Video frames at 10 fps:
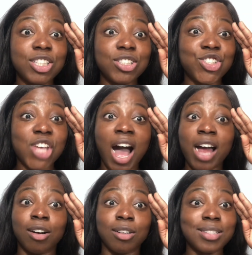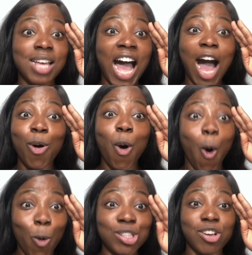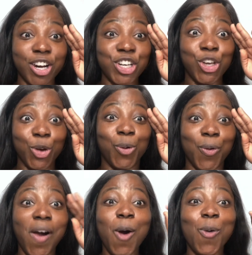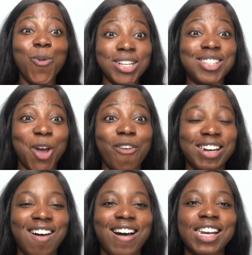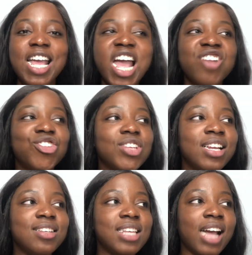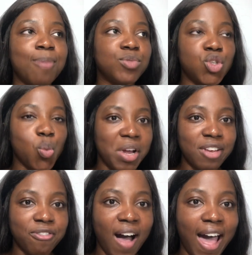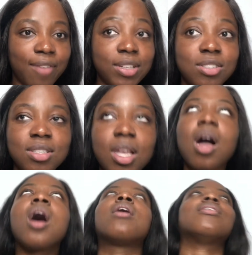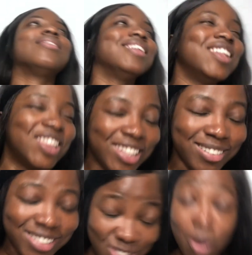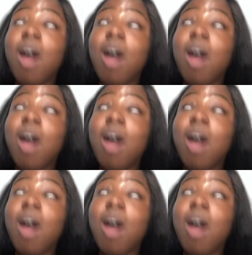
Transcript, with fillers: child, how old are you? What's going on? And, she, and he's like, I'm twenty-five. And she's like, oh, literally, she's like,